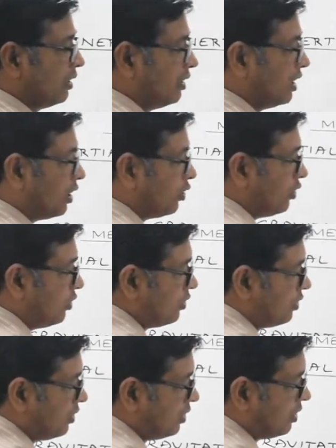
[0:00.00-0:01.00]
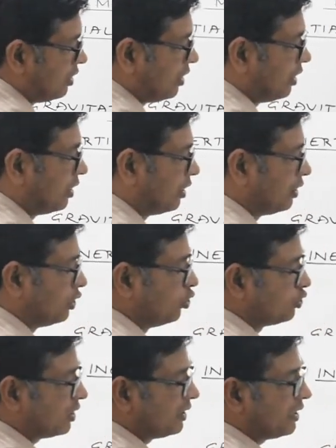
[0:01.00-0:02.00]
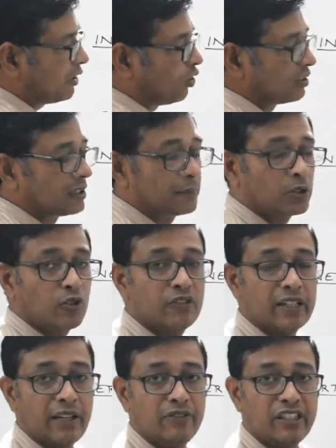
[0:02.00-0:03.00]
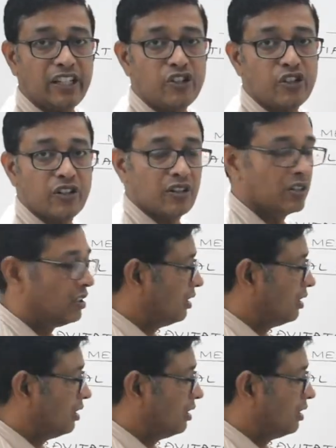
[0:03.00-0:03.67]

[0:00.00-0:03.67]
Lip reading: Now, using the concept of gravitation,